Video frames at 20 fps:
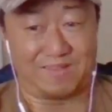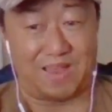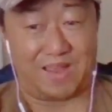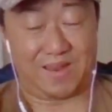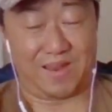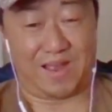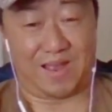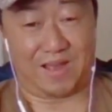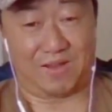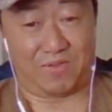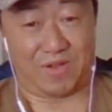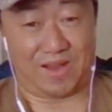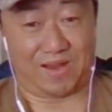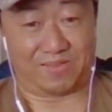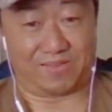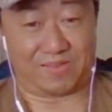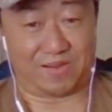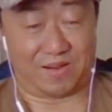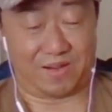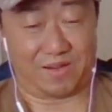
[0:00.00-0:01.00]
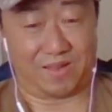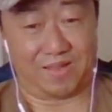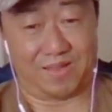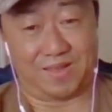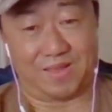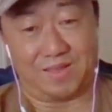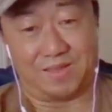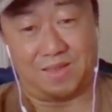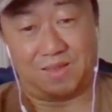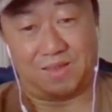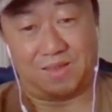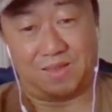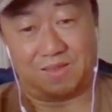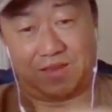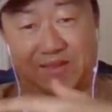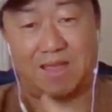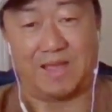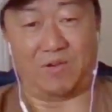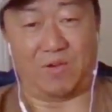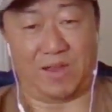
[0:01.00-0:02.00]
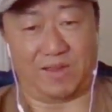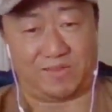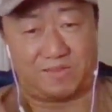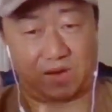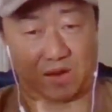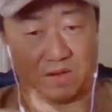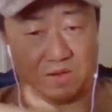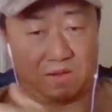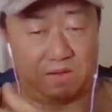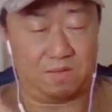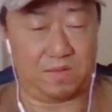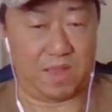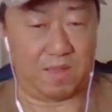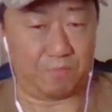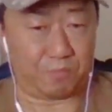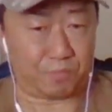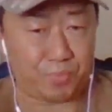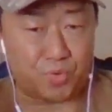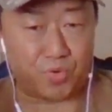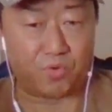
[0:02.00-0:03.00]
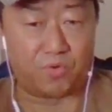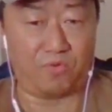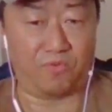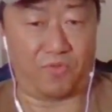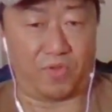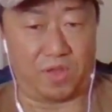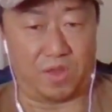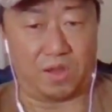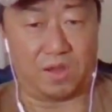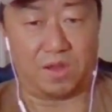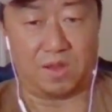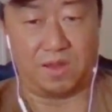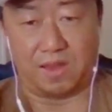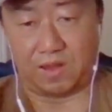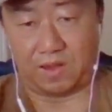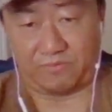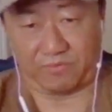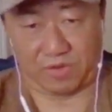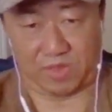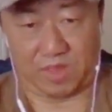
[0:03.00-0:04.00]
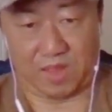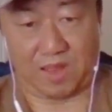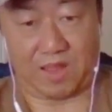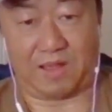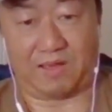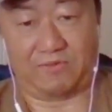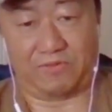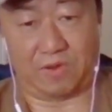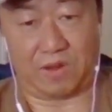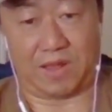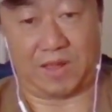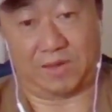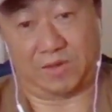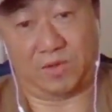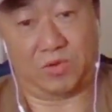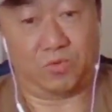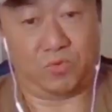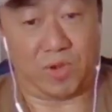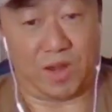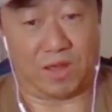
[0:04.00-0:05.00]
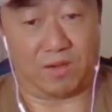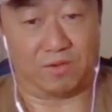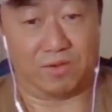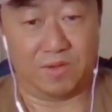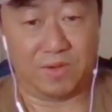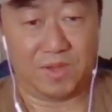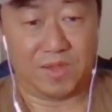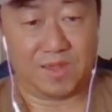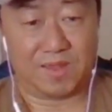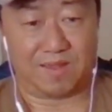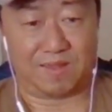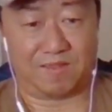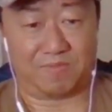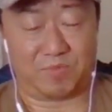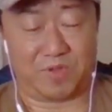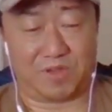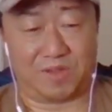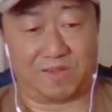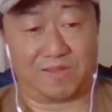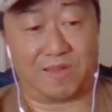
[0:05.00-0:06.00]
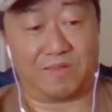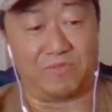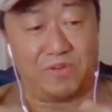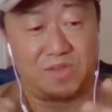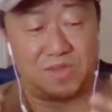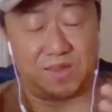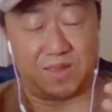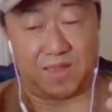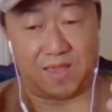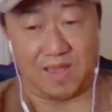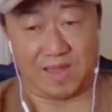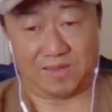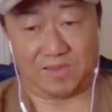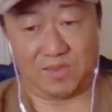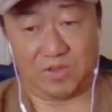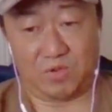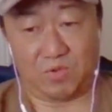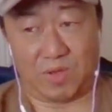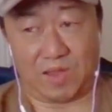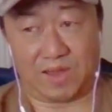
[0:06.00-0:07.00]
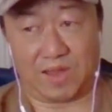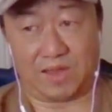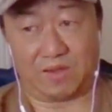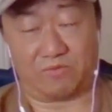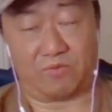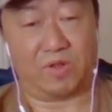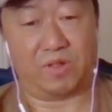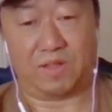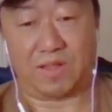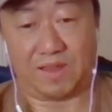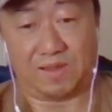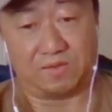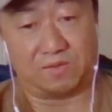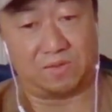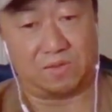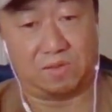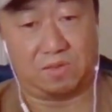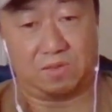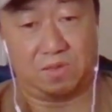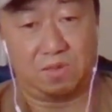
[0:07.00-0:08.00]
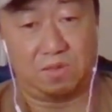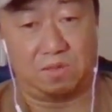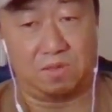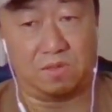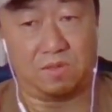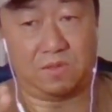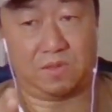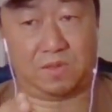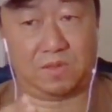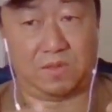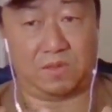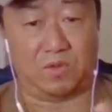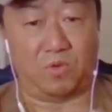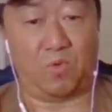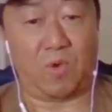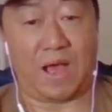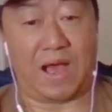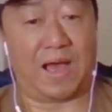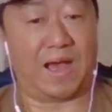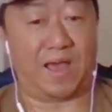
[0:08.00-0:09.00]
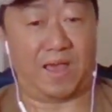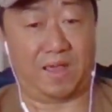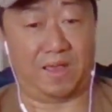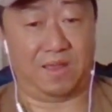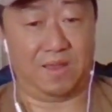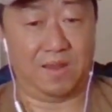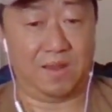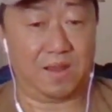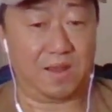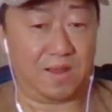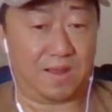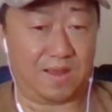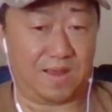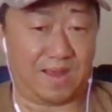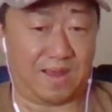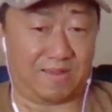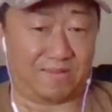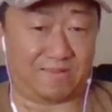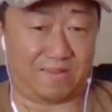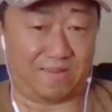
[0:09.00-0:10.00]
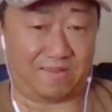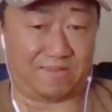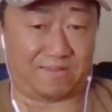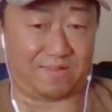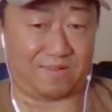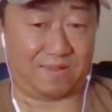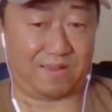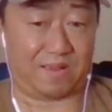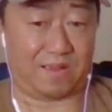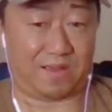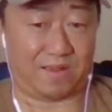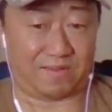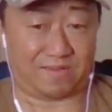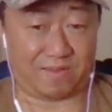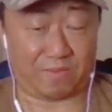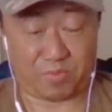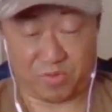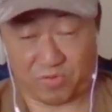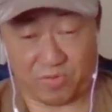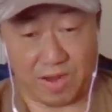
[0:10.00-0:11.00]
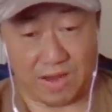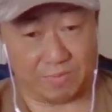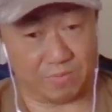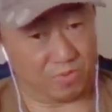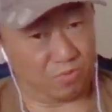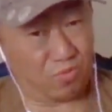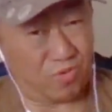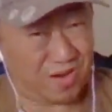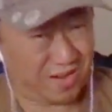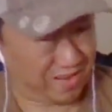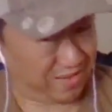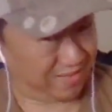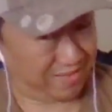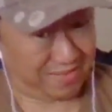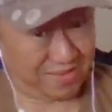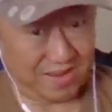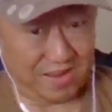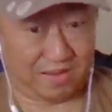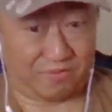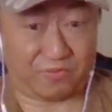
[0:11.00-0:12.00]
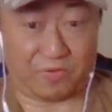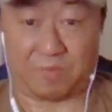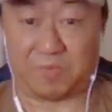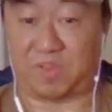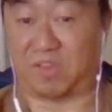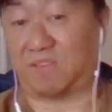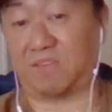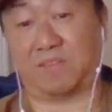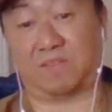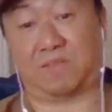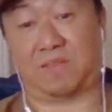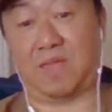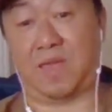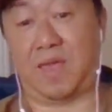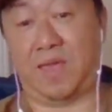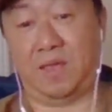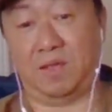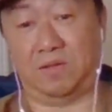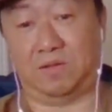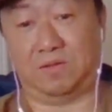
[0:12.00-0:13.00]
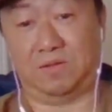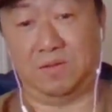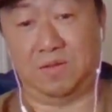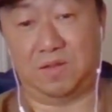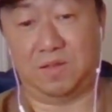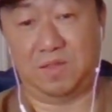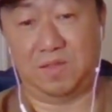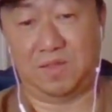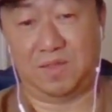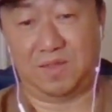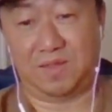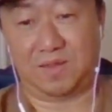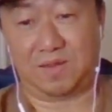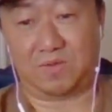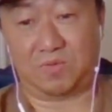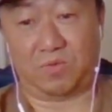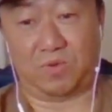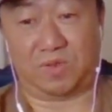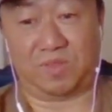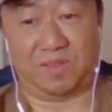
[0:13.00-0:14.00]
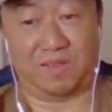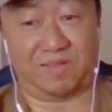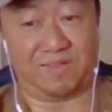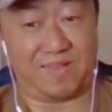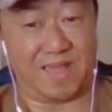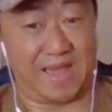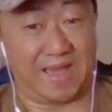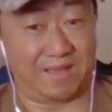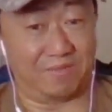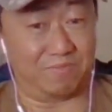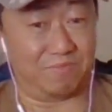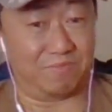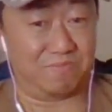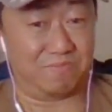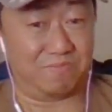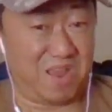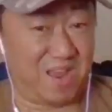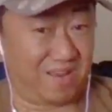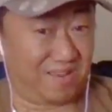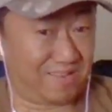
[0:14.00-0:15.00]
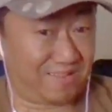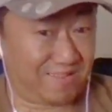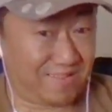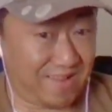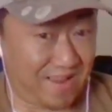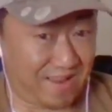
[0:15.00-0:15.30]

that's kind of how I started, and then that's how I started improving everything I do now. Is because everything I do, I kind of realized, do I, as a subscriber, want to see it from this angle? Or does that make